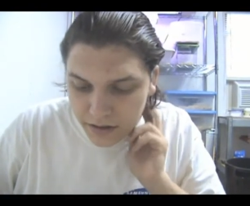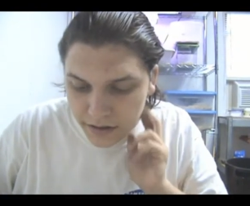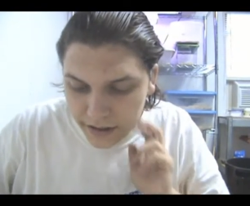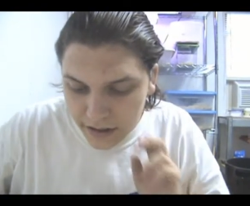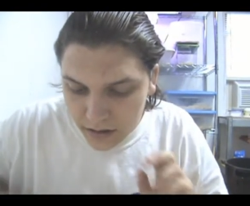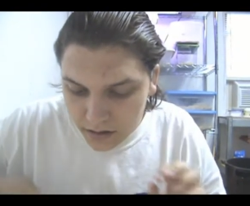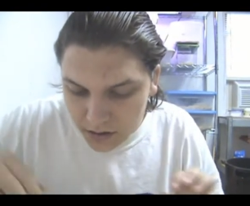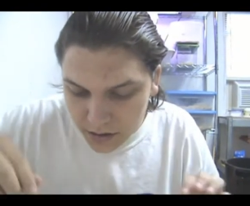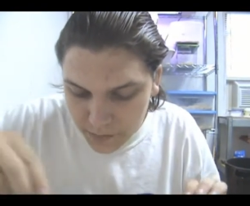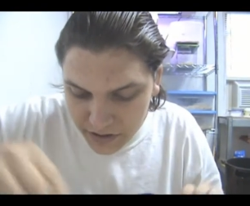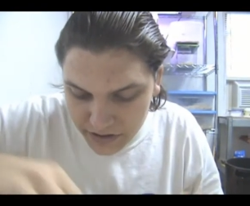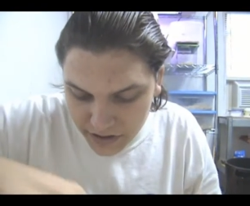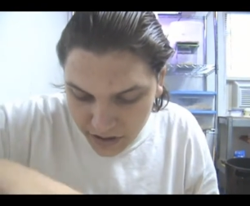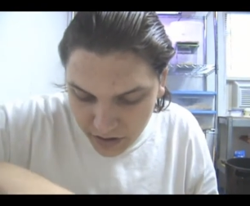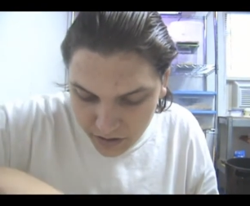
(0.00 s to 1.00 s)
Now, let me
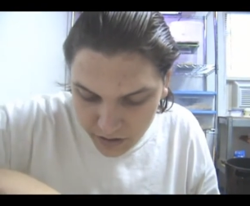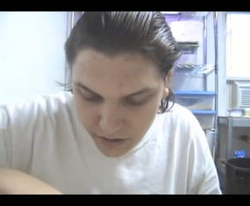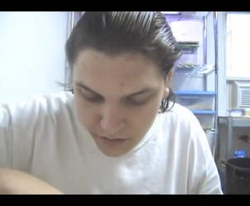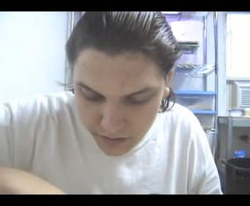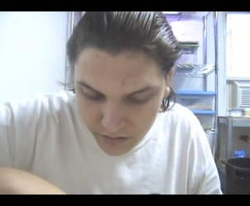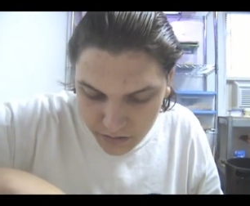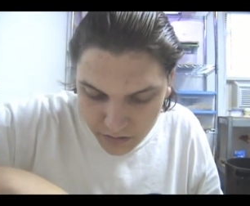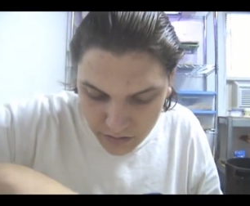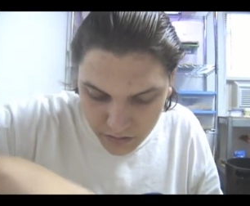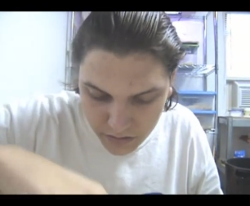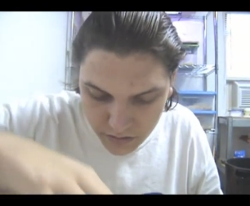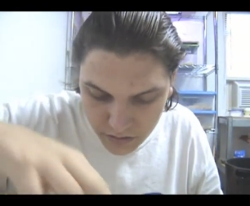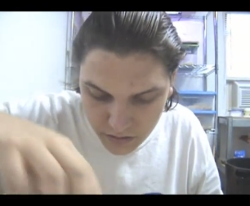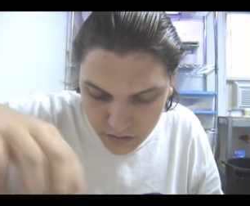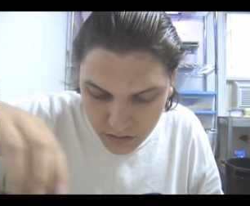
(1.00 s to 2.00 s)
tell you
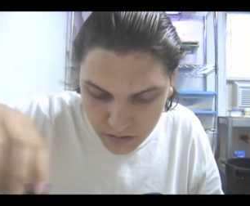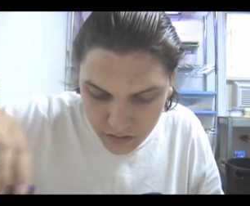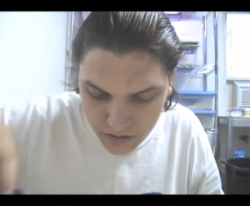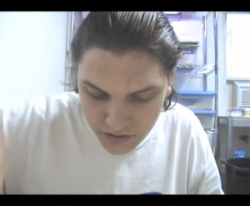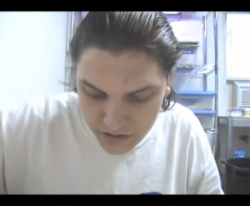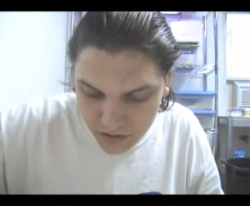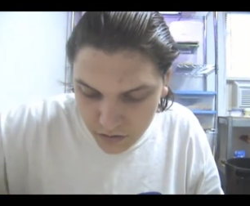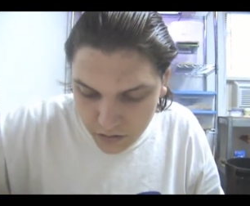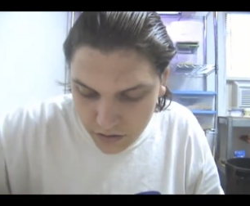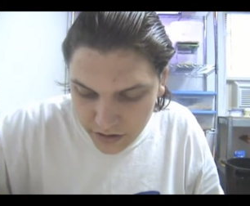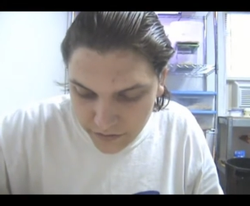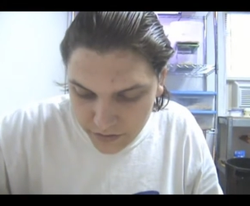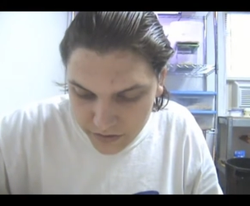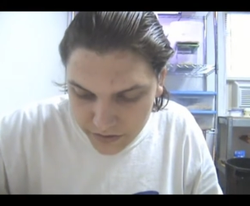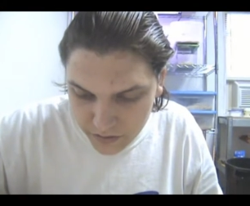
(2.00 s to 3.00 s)
the story
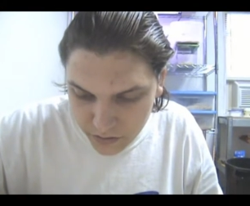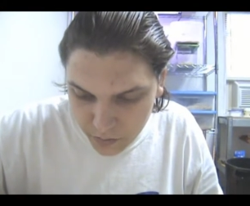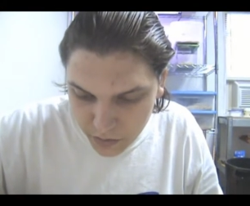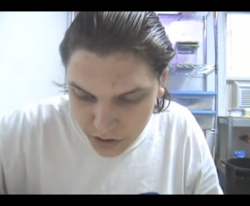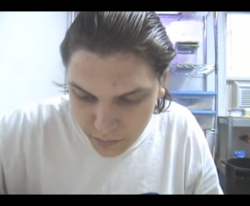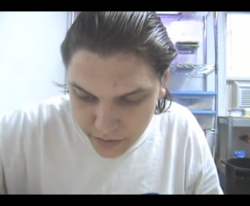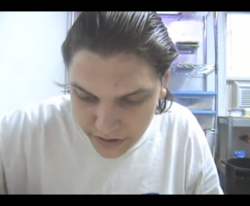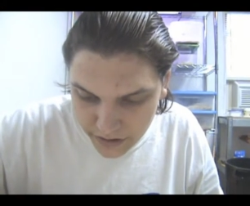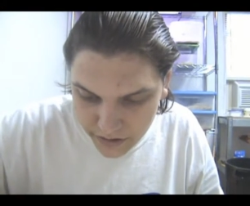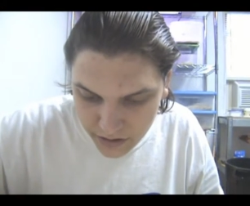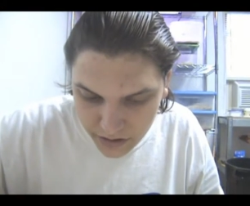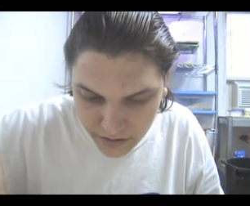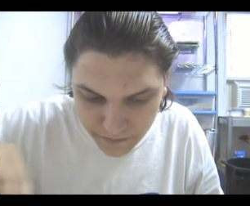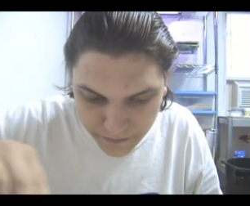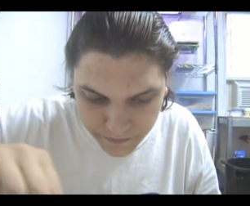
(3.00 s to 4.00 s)
of this little ball
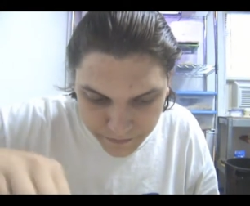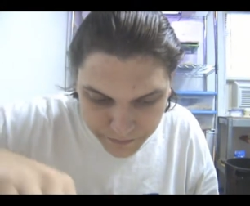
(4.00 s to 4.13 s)
python.